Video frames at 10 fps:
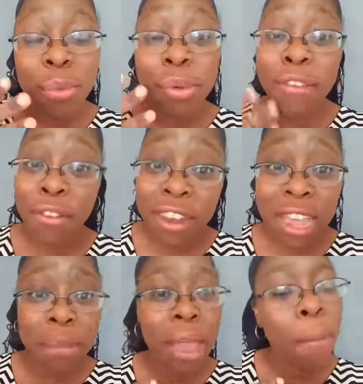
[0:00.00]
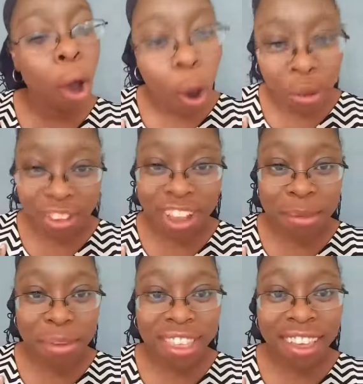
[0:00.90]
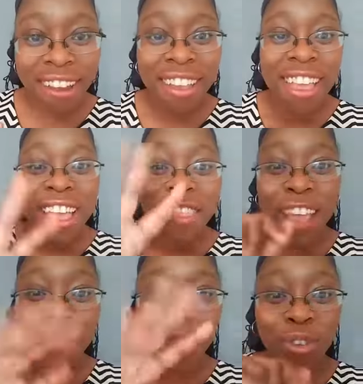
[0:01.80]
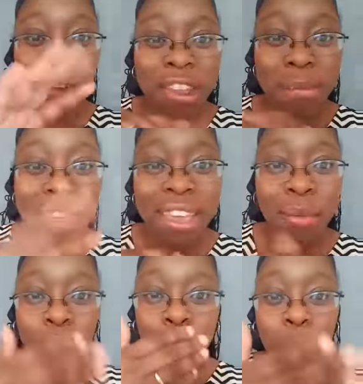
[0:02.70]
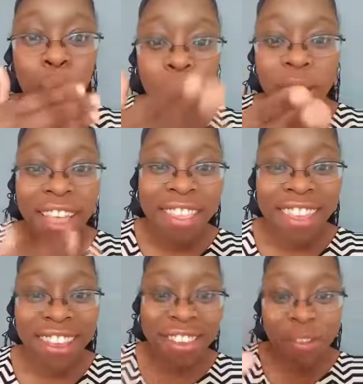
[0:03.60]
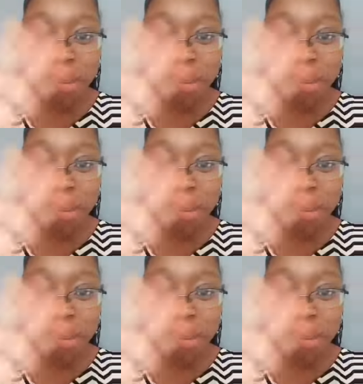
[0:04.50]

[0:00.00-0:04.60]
you, but if you need me, I'm always going to be there. Thanks for joining me. One more. Thanks,